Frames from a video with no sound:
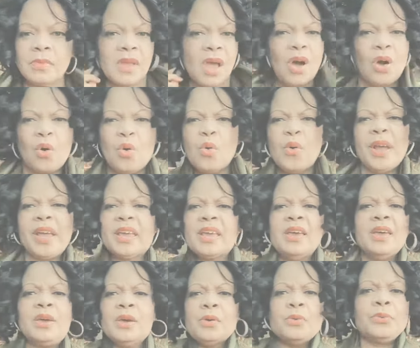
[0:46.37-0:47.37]
a
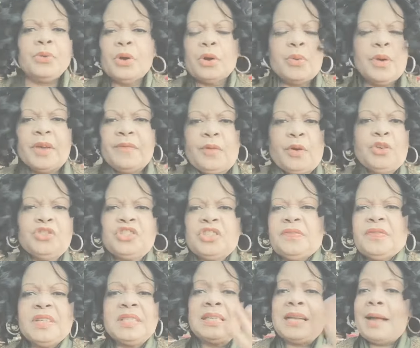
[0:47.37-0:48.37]
real quick version
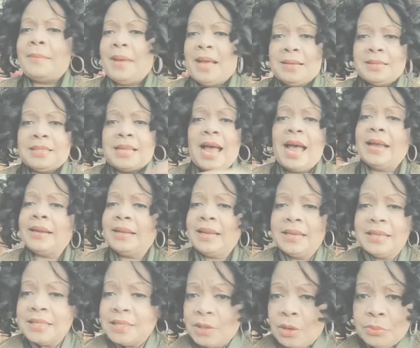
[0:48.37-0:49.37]
of this, and I'm outside
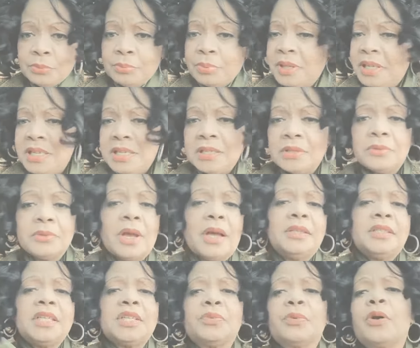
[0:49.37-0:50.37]
ladies, so please
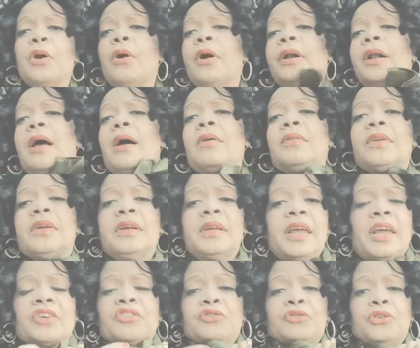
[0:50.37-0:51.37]
disregard all the
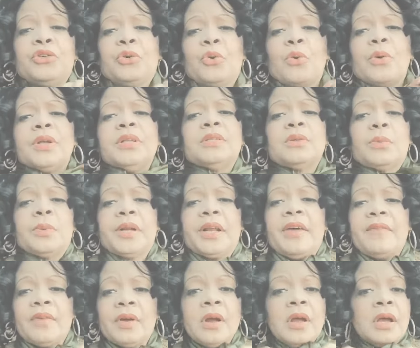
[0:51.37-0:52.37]
extra noise or
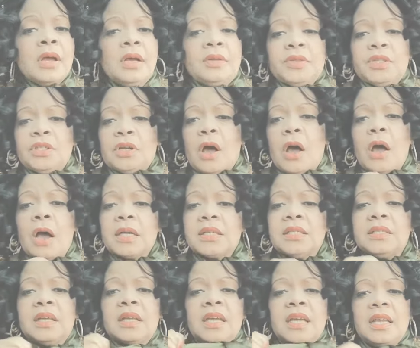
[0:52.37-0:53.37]
whatever, the dogs
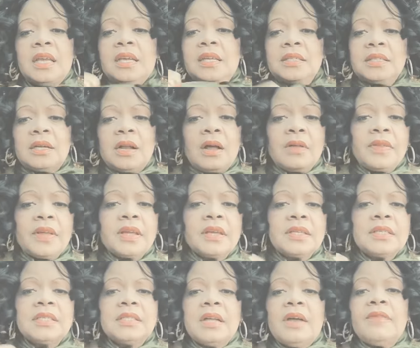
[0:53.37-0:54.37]
and the kids and all that
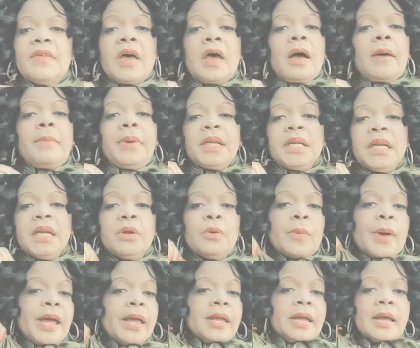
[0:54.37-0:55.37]
good stuff. But
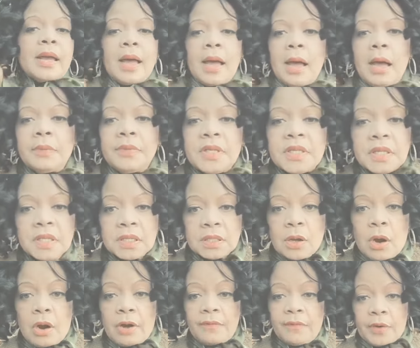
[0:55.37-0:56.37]
anyway, this is
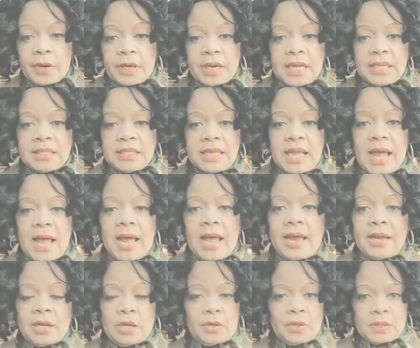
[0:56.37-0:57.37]
Scarf Art
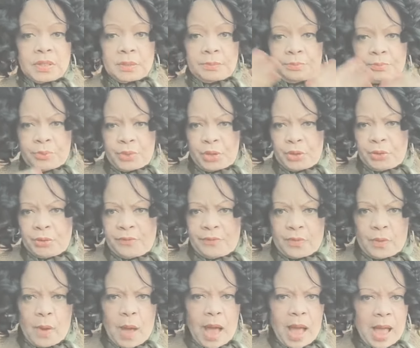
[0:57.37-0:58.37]
Untied. You see
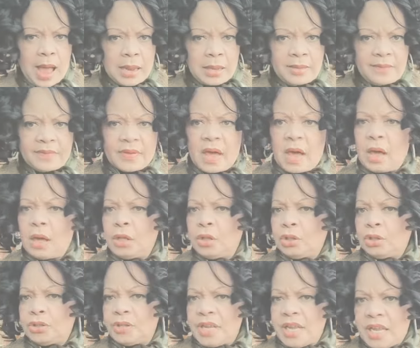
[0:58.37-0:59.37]
beautiful olive
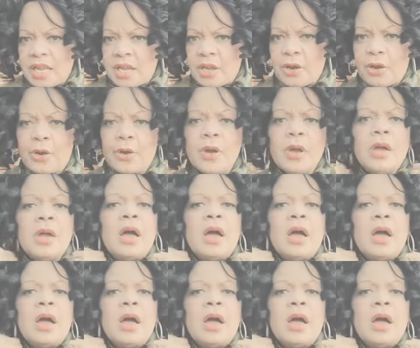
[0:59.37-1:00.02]
color here